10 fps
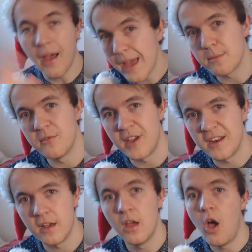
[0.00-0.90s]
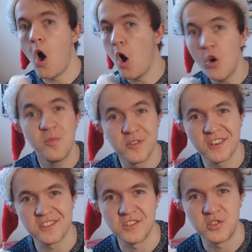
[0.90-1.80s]
I've been Vader. Hope you
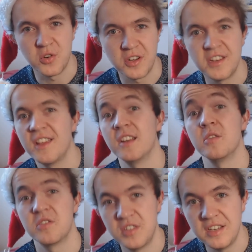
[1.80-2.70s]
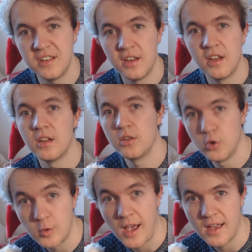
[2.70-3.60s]
guys enjoyed, and I'll see
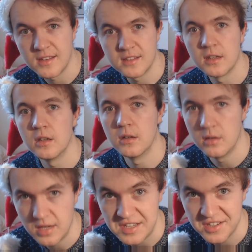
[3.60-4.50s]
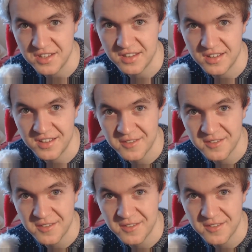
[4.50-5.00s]
you guys later.